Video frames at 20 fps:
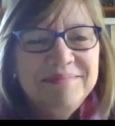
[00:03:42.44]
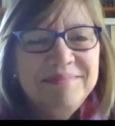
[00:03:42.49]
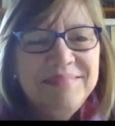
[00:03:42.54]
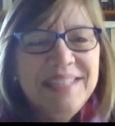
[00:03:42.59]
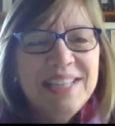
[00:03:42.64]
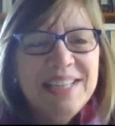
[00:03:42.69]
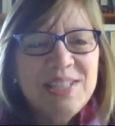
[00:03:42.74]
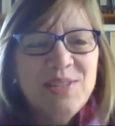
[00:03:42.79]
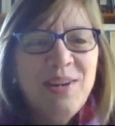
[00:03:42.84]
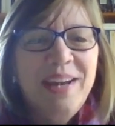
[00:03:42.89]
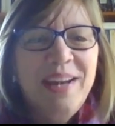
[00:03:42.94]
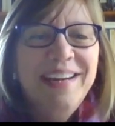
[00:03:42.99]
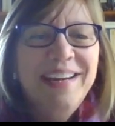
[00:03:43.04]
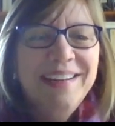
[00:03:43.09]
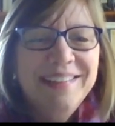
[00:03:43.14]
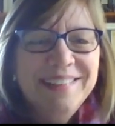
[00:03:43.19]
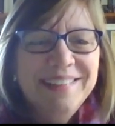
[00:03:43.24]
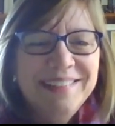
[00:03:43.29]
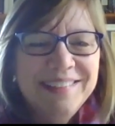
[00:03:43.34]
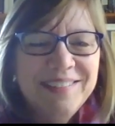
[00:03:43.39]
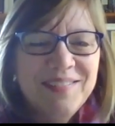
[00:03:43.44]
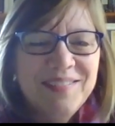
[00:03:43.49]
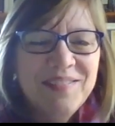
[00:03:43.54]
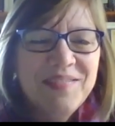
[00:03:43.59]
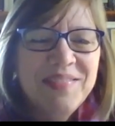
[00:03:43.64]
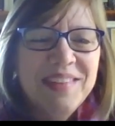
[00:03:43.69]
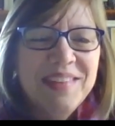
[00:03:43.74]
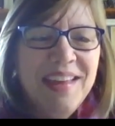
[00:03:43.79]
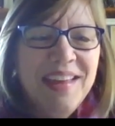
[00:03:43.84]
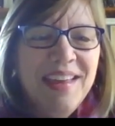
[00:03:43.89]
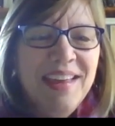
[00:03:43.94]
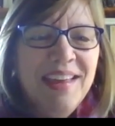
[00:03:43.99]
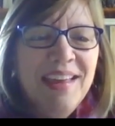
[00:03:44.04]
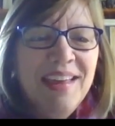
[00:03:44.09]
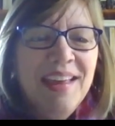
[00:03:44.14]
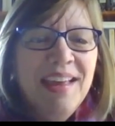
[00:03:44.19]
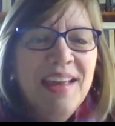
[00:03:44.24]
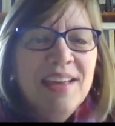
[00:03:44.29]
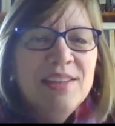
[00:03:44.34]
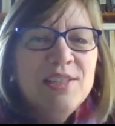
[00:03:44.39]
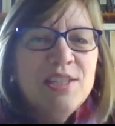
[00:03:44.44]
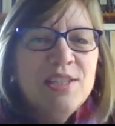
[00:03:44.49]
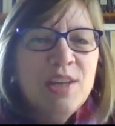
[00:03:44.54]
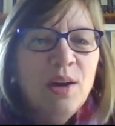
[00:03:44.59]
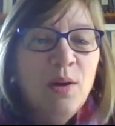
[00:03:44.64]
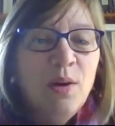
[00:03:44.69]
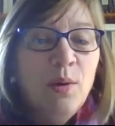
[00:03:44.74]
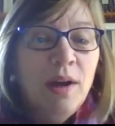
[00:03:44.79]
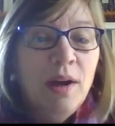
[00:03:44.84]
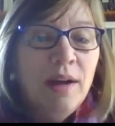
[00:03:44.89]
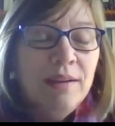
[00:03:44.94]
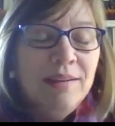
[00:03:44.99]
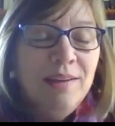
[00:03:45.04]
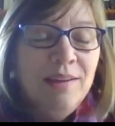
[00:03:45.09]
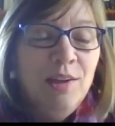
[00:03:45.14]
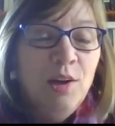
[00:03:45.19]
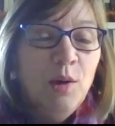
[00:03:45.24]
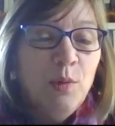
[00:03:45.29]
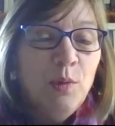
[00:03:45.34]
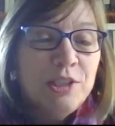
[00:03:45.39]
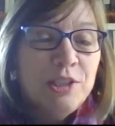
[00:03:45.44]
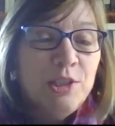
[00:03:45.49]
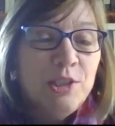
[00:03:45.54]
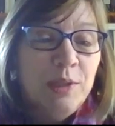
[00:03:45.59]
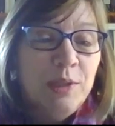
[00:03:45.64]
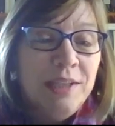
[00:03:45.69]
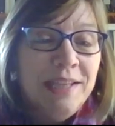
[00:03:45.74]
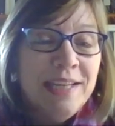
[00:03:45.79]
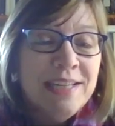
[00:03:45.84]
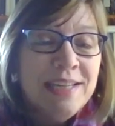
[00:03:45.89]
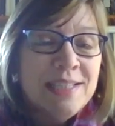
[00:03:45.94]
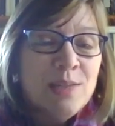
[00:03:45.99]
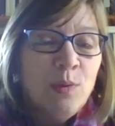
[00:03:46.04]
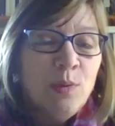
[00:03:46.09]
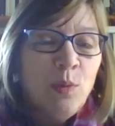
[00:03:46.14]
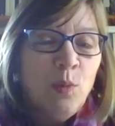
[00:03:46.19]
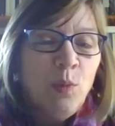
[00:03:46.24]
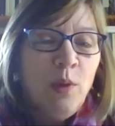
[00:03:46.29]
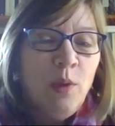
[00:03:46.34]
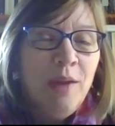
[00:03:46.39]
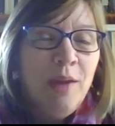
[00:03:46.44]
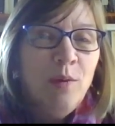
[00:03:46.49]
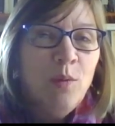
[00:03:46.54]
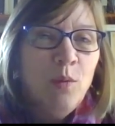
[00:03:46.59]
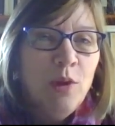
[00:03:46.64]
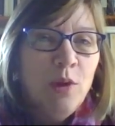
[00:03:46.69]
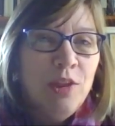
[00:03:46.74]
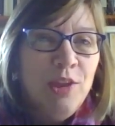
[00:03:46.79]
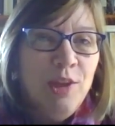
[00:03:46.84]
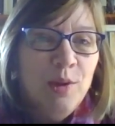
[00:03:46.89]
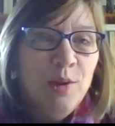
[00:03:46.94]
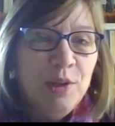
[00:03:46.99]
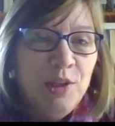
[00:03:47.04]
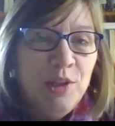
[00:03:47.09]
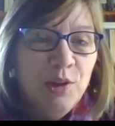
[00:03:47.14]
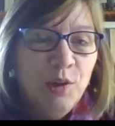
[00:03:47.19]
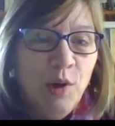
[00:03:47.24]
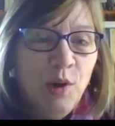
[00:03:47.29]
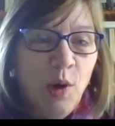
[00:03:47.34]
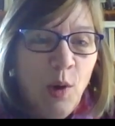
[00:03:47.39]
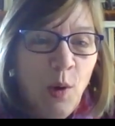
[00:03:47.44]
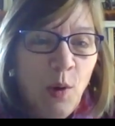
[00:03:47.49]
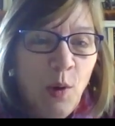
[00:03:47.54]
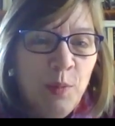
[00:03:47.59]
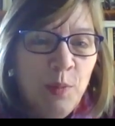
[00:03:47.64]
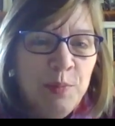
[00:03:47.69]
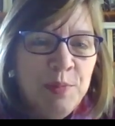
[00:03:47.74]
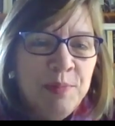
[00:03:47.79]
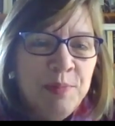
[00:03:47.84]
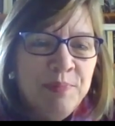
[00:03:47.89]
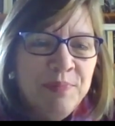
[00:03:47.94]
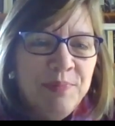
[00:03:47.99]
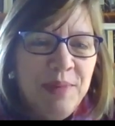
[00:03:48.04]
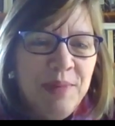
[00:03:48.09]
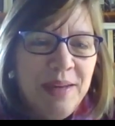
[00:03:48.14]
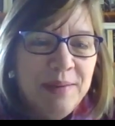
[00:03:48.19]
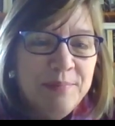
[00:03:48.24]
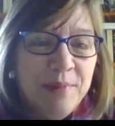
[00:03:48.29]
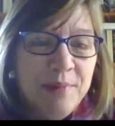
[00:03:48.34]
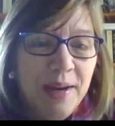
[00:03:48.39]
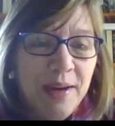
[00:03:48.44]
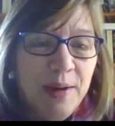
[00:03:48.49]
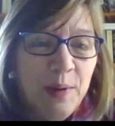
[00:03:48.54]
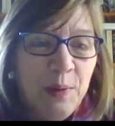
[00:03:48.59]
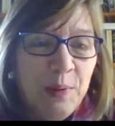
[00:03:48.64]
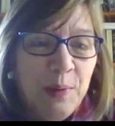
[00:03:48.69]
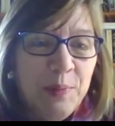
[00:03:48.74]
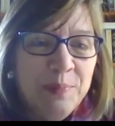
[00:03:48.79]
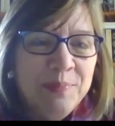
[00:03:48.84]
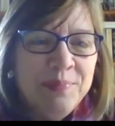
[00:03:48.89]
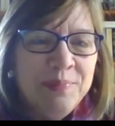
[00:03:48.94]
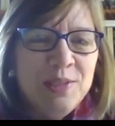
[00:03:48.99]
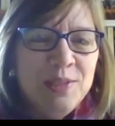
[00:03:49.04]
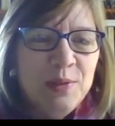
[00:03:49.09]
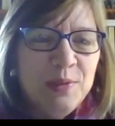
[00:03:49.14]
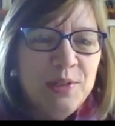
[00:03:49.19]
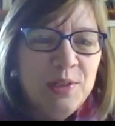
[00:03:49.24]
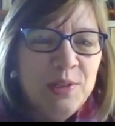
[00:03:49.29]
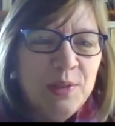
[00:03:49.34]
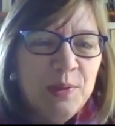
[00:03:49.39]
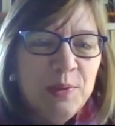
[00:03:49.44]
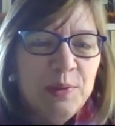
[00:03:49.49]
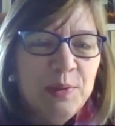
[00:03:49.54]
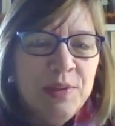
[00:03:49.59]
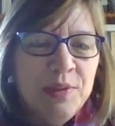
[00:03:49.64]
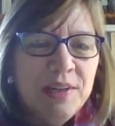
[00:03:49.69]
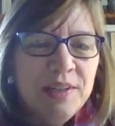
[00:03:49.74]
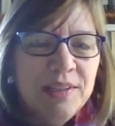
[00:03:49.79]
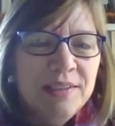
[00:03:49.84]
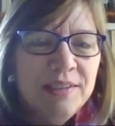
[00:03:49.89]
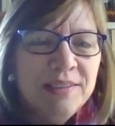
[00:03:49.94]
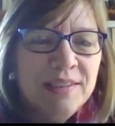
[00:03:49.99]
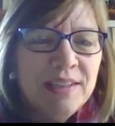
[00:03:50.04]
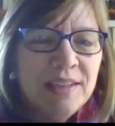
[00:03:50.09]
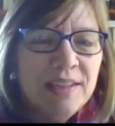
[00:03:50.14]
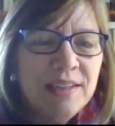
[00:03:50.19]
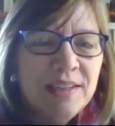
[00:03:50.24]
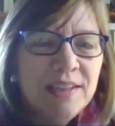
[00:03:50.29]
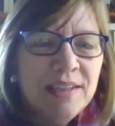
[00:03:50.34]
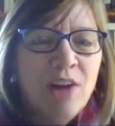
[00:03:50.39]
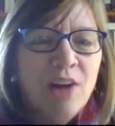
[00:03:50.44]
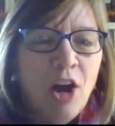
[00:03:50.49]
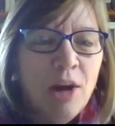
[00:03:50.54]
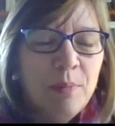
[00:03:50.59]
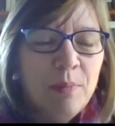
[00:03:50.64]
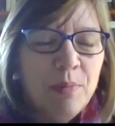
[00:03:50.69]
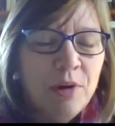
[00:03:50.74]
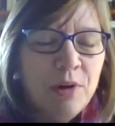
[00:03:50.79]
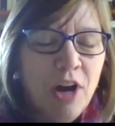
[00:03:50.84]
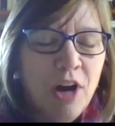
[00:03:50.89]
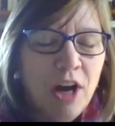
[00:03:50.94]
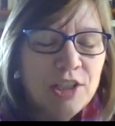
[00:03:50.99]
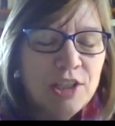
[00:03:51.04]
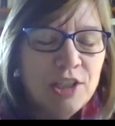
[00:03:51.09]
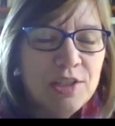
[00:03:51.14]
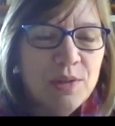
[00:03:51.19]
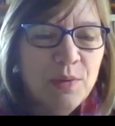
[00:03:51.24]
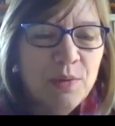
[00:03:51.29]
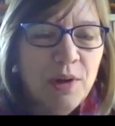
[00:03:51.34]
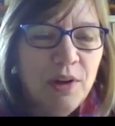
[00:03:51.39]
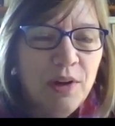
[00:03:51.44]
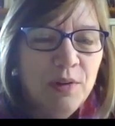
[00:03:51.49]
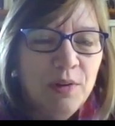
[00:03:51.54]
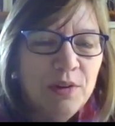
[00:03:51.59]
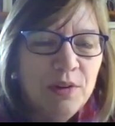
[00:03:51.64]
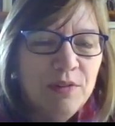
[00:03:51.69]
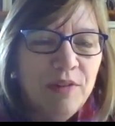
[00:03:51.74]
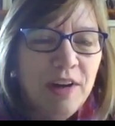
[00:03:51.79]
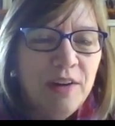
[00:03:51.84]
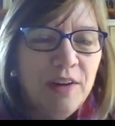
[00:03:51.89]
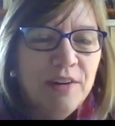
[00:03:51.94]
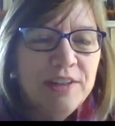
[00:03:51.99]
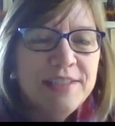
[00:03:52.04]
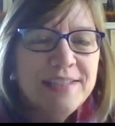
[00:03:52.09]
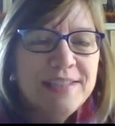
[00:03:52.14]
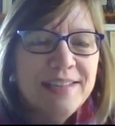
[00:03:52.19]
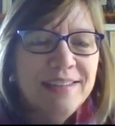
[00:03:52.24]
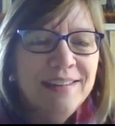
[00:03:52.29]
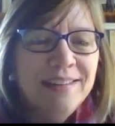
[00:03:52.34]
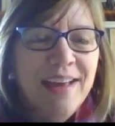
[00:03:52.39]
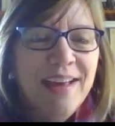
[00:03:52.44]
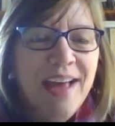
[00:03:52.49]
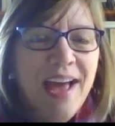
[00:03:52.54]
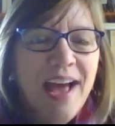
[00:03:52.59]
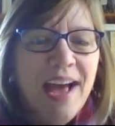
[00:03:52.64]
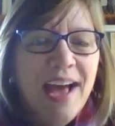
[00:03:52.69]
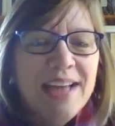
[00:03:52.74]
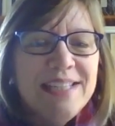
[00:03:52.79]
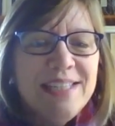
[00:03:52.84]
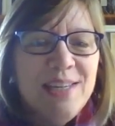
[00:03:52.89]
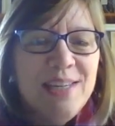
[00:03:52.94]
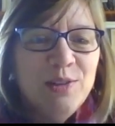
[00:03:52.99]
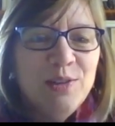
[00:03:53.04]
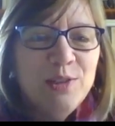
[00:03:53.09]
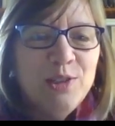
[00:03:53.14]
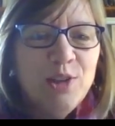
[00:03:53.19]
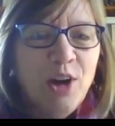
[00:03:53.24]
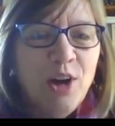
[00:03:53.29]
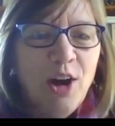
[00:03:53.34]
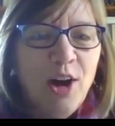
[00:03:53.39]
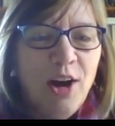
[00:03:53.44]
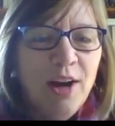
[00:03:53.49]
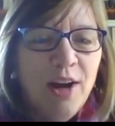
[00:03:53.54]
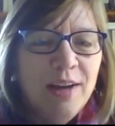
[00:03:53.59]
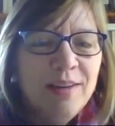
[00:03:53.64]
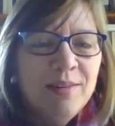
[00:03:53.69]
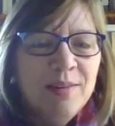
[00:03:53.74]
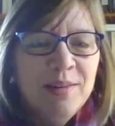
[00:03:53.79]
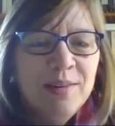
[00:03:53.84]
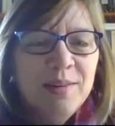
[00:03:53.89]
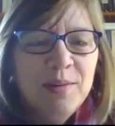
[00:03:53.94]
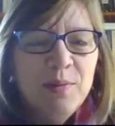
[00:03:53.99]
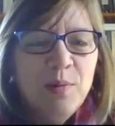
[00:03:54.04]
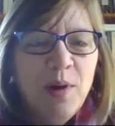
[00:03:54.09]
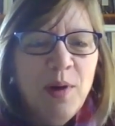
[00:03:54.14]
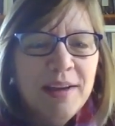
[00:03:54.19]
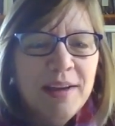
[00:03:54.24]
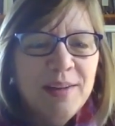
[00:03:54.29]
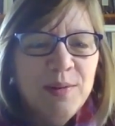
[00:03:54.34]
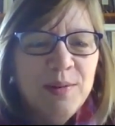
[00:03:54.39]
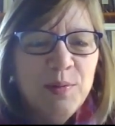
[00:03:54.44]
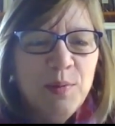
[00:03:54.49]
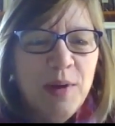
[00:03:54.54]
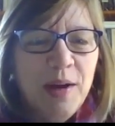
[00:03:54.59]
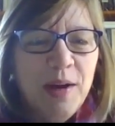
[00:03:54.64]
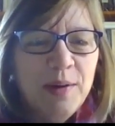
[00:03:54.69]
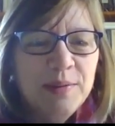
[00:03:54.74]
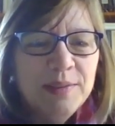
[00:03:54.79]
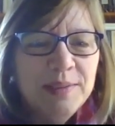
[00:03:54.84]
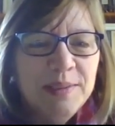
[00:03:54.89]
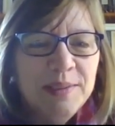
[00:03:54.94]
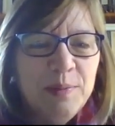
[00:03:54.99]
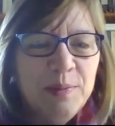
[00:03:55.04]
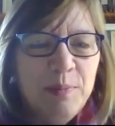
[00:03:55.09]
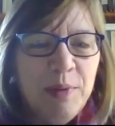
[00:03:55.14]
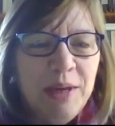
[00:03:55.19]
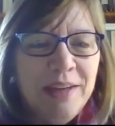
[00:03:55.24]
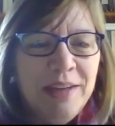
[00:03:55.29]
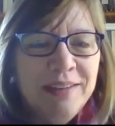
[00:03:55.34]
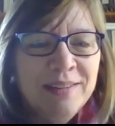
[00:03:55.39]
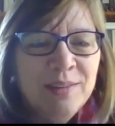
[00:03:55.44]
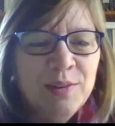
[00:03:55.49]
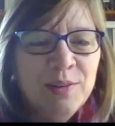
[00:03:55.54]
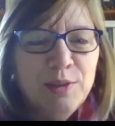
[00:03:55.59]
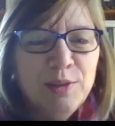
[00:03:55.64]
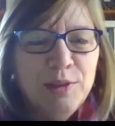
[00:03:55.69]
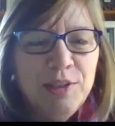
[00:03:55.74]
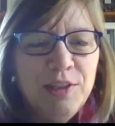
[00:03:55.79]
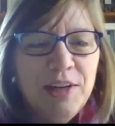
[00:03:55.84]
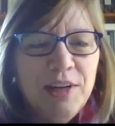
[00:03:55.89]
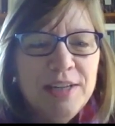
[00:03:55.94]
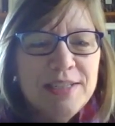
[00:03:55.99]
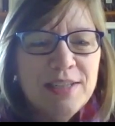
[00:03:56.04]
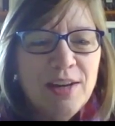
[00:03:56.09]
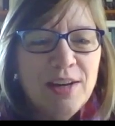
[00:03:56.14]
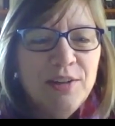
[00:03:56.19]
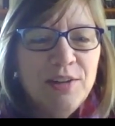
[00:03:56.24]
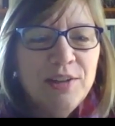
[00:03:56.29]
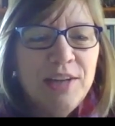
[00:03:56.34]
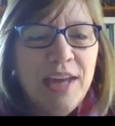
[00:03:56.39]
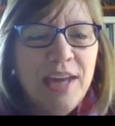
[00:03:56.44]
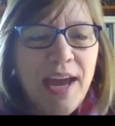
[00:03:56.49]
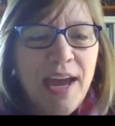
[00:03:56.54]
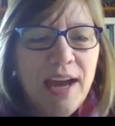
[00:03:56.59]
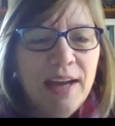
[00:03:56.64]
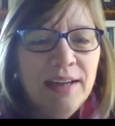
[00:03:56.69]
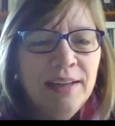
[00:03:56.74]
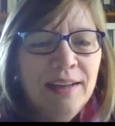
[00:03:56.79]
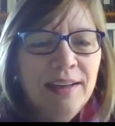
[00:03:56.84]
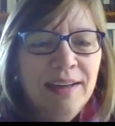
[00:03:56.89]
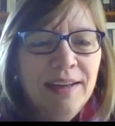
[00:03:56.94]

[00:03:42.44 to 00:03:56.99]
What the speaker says: That's right. So, we're doing this with you in your home, me in my home, due to the precautions around coronavirus. And I see your dog walking around a little bit. And earlier I saw your cat.